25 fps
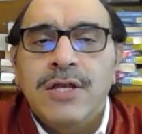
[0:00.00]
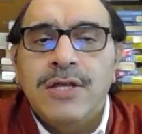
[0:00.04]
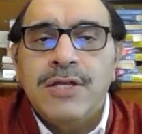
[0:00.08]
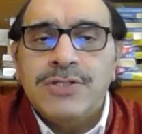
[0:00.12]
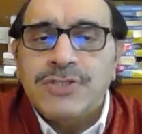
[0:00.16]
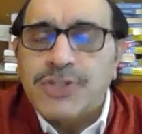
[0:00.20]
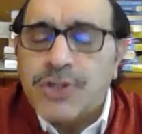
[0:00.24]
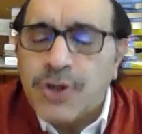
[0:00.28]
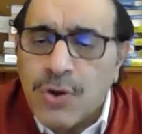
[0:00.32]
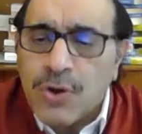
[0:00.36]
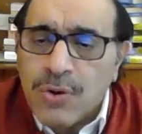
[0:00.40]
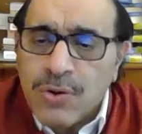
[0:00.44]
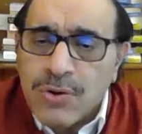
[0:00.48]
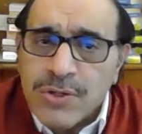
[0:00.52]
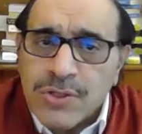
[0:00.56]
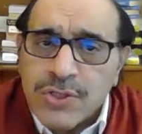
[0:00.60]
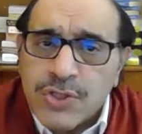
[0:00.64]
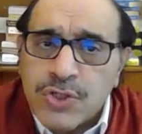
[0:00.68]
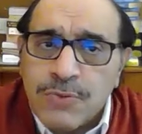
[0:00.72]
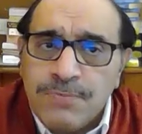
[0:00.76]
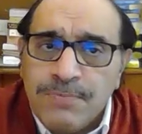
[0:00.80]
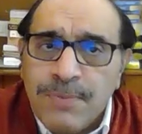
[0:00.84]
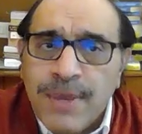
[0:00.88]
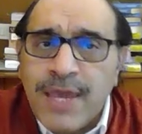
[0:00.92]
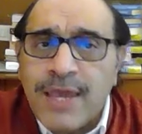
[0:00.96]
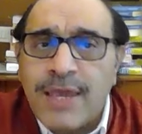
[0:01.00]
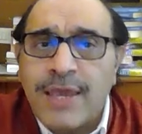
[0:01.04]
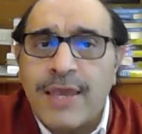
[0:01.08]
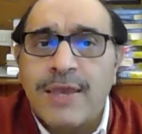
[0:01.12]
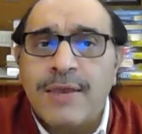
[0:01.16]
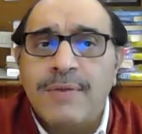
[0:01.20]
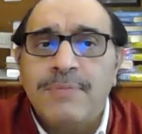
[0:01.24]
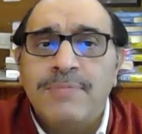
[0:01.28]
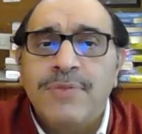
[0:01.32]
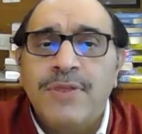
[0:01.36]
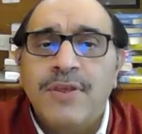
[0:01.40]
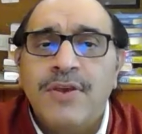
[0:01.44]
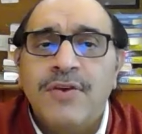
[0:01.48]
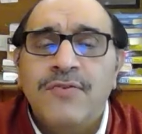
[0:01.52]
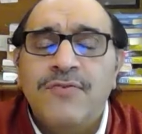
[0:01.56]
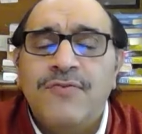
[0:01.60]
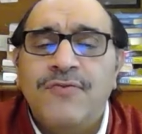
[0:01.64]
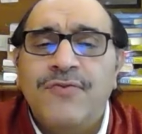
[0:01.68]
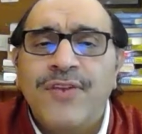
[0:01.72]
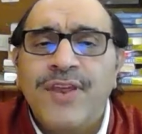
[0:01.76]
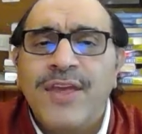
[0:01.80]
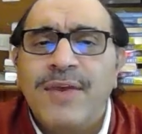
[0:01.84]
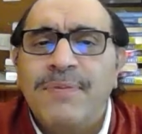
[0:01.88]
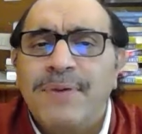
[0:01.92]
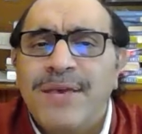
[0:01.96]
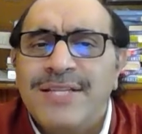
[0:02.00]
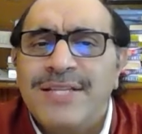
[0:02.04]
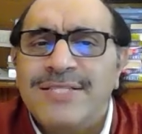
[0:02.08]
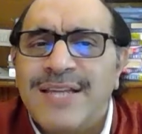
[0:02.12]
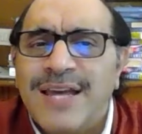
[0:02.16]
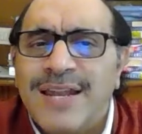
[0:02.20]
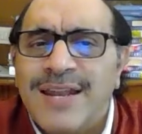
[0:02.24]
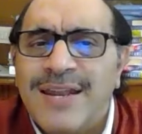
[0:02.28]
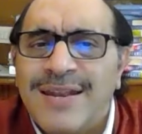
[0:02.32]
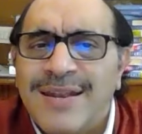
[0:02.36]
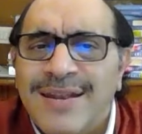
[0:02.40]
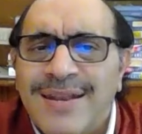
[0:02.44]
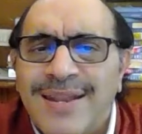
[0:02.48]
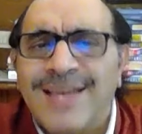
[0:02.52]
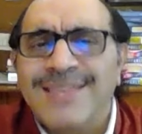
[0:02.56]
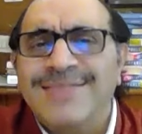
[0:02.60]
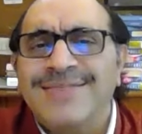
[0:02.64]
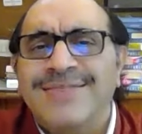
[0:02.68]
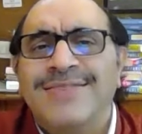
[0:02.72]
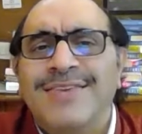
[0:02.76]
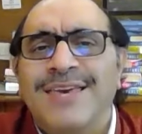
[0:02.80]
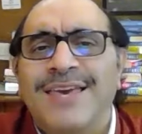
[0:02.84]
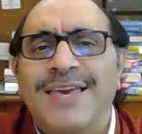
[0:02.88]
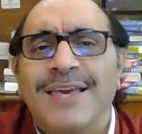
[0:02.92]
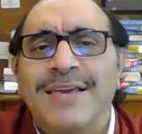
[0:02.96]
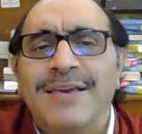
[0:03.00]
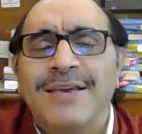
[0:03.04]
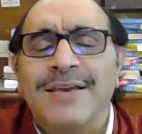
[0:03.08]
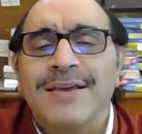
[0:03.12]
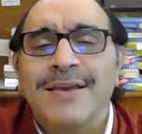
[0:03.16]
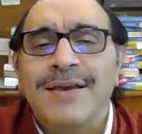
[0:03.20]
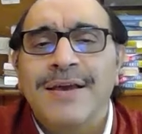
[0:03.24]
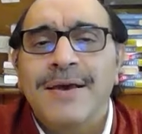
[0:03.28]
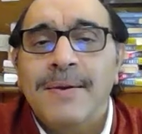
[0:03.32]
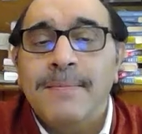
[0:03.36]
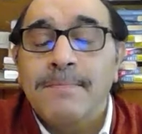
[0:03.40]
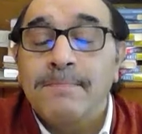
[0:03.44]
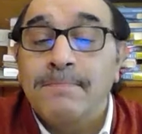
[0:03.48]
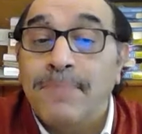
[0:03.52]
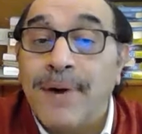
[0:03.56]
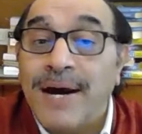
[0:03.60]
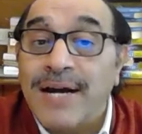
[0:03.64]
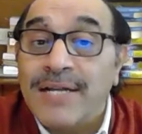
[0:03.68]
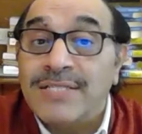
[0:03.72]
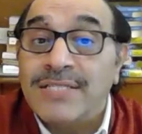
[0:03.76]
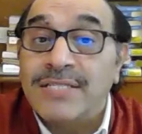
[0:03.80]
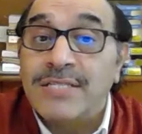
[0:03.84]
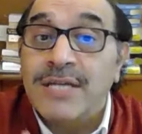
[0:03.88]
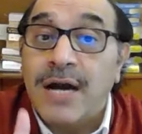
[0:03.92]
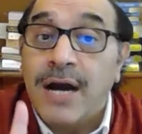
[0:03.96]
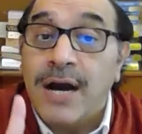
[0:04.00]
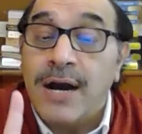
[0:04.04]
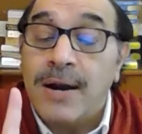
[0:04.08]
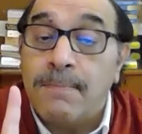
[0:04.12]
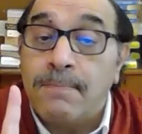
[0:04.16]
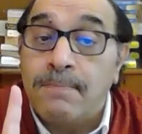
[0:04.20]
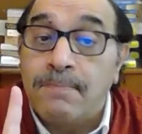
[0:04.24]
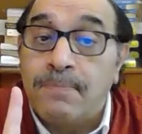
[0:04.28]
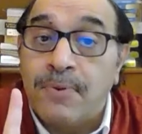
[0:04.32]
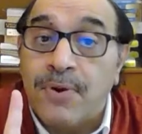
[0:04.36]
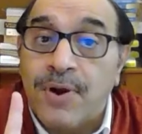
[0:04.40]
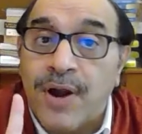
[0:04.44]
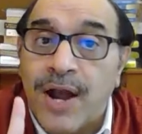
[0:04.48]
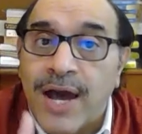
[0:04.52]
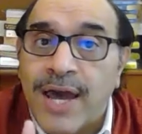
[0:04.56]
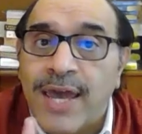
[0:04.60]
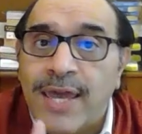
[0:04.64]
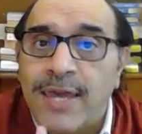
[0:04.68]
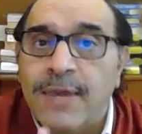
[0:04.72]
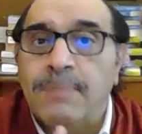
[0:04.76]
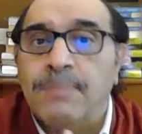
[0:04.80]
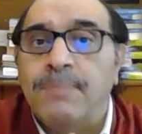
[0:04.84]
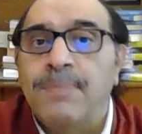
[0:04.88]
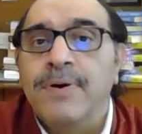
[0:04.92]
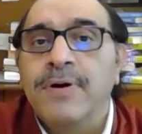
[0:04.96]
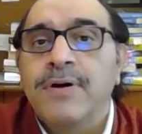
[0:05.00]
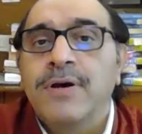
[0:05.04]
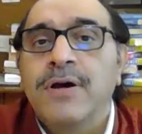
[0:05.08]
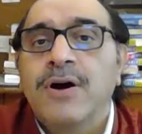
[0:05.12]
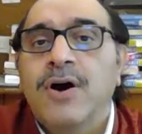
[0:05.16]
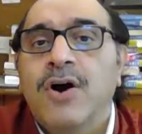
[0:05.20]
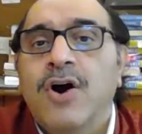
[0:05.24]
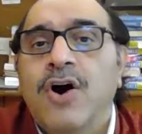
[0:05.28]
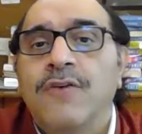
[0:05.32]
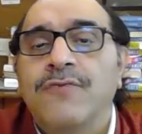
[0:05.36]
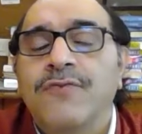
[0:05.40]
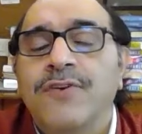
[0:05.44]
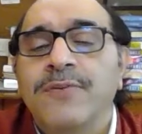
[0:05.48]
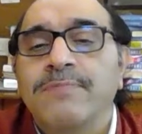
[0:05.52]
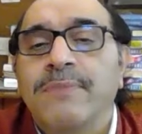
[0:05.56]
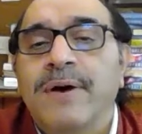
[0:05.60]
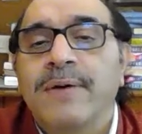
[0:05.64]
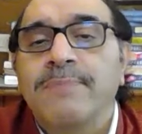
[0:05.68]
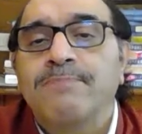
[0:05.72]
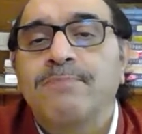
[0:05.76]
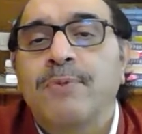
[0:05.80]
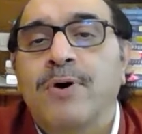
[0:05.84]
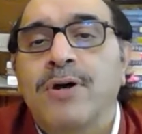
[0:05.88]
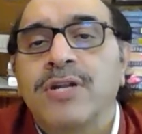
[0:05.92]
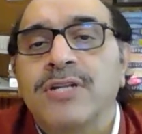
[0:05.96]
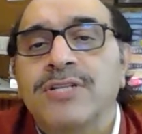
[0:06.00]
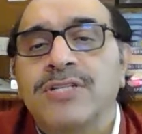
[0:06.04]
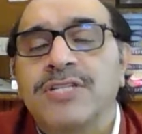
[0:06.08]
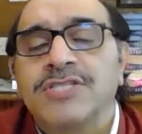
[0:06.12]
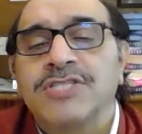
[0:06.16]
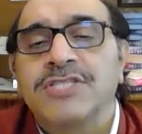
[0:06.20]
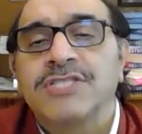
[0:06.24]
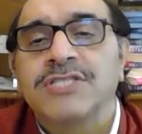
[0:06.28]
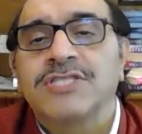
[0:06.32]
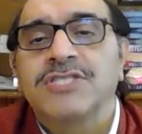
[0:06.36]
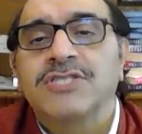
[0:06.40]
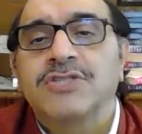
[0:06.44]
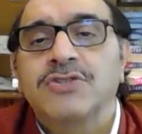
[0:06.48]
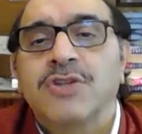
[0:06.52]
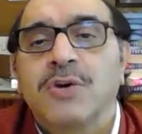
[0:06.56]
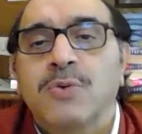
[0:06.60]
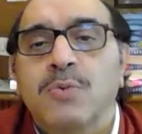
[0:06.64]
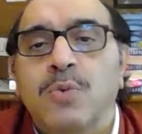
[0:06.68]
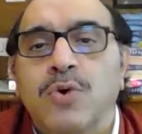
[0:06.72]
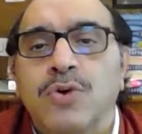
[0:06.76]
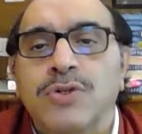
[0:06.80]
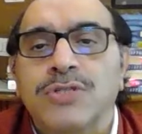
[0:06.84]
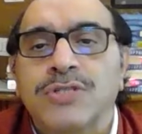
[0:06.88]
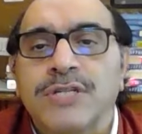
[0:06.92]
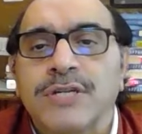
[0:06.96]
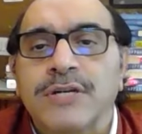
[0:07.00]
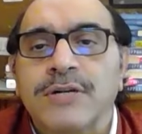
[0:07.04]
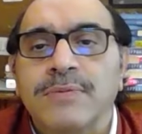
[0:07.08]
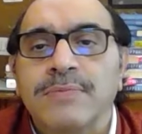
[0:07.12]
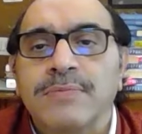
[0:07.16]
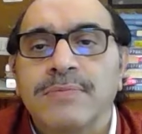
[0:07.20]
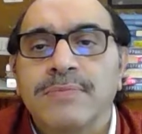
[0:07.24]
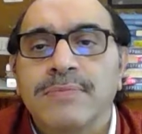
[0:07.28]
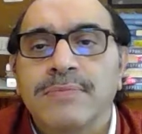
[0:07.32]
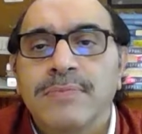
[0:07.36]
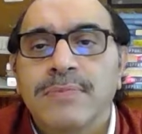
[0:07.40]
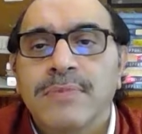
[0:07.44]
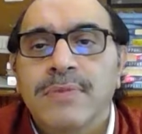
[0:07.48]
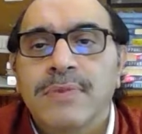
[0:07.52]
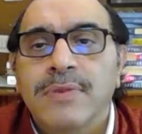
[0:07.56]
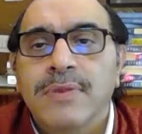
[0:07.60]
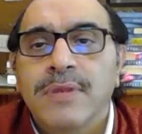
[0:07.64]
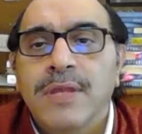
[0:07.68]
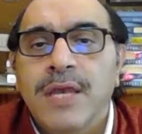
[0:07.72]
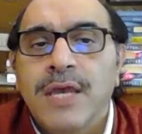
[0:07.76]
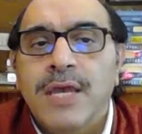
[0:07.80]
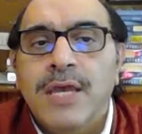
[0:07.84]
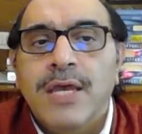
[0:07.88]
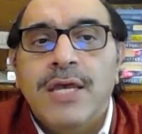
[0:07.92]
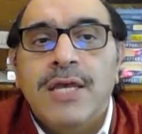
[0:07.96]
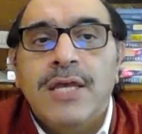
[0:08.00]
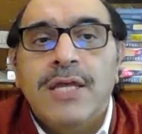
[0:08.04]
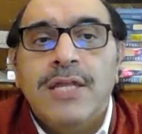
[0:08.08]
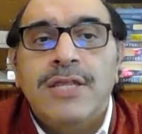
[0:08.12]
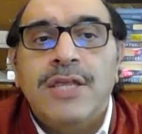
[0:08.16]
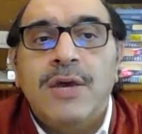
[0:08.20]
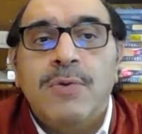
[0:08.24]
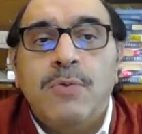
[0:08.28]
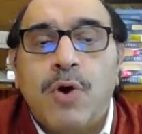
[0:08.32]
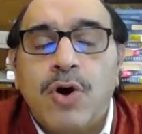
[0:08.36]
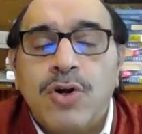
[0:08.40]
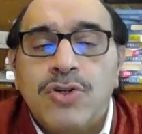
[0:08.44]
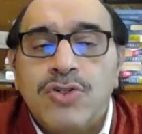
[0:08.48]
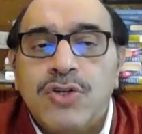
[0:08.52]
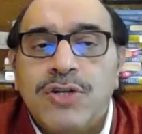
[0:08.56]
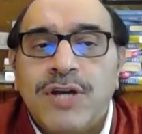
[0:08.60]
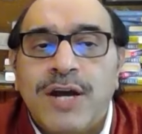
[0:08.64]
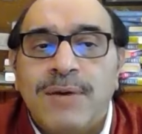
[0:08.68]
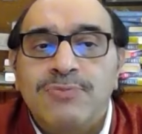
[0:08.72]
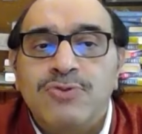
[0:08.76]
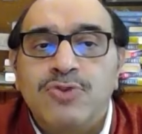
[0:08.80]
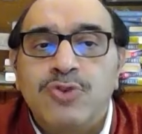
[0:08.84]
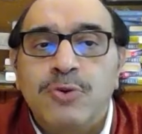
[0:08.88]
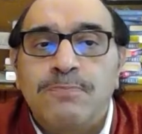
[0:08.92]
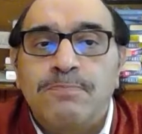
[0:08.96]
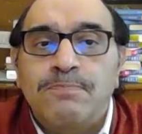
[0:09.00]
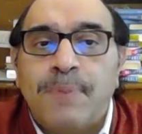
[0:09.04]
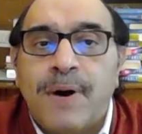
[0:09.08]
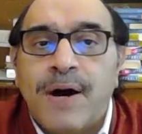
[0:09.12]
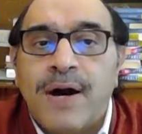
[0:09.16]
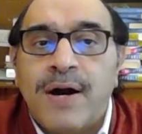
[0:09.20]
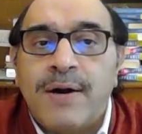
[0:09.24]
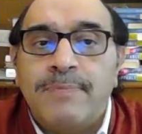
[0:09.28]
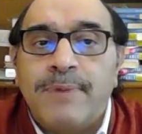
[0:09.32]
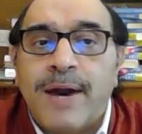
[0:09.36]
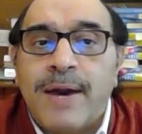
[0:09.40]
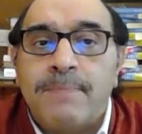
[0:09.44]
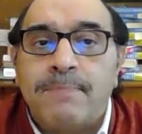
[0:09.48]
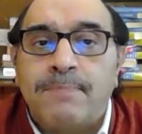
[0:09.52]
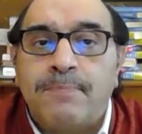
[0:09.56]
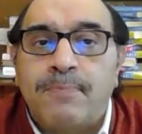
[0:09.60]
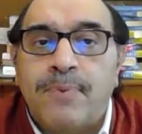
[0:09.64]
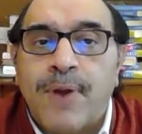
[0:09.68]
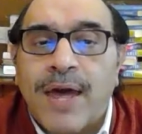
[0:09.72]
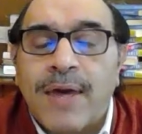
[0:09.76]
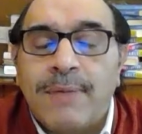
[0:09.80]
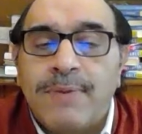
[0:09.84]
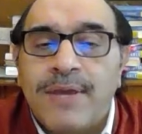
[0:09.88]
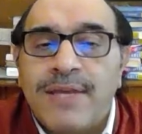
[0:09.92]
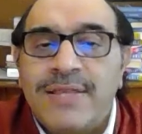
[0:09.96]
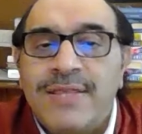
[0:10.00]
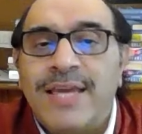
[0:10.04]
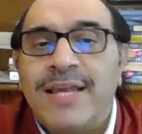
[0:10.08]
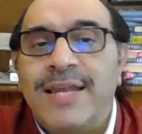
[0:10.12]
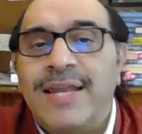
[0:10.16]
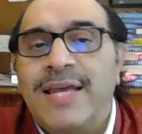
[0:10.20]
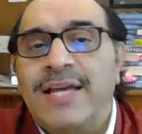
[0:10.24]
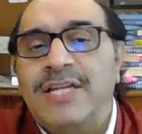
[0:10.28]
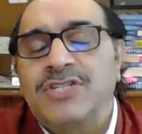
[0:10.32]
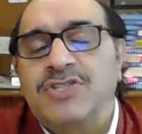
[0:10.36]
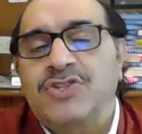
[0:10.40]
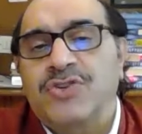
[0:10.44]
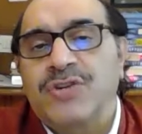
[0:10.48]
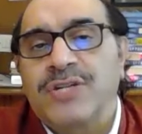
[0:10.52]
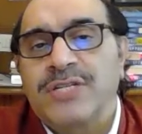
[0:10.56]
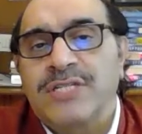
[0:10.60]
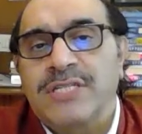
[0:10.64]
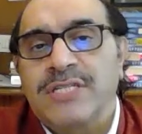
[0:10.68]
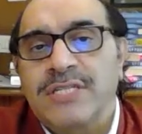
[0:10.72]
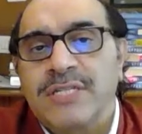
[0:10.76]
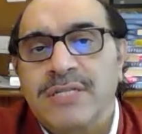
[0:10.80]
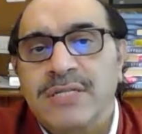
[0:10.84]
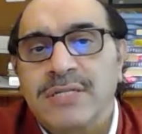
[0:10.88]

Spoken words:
So, to me, freebies are nothing but a bribe offered by politicians to the voter. They want to come to power by bribing the electorate.